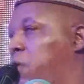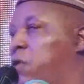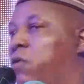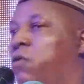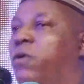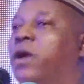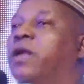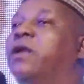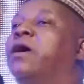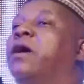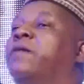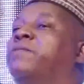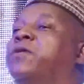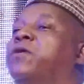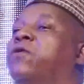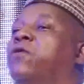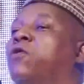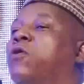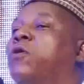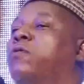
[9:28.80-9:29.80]
One
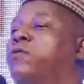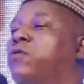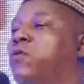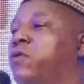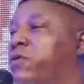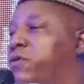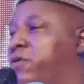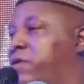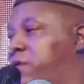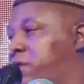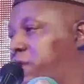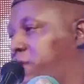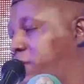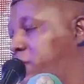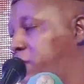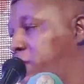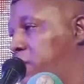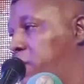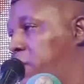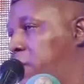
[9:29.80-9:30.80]
captain, God knows.
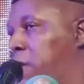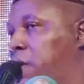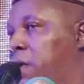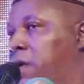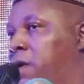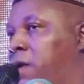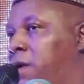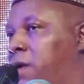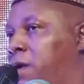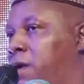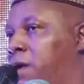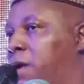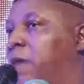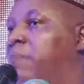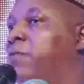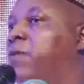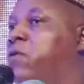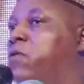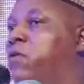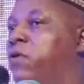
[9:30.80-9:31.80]

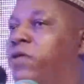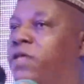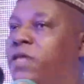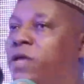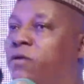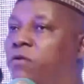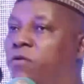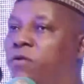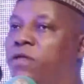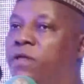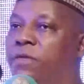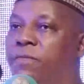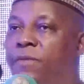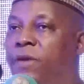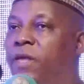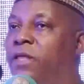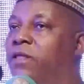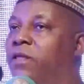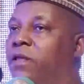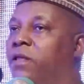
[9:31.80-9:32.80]
And because they know the
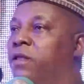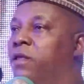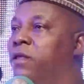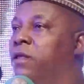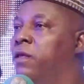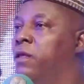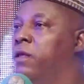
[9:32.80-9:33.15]
president